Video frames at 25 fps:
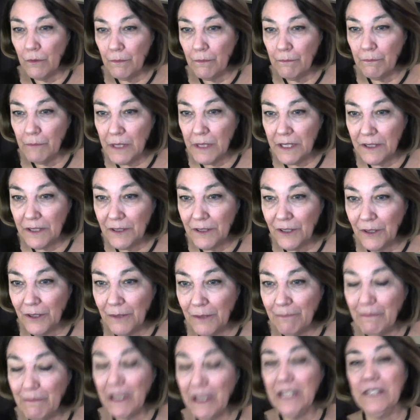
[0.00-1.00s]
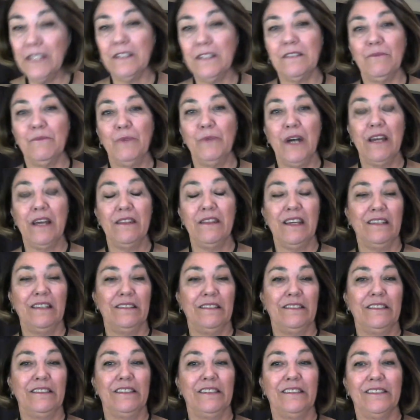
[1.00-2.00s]
Mr. Munch. Wow,
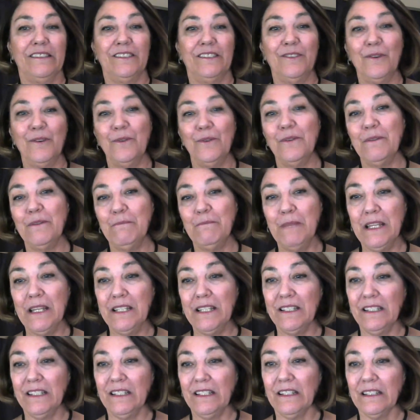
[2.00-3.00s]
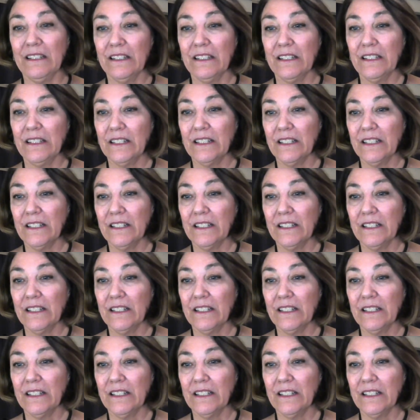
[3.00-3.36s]
that's just so amazing.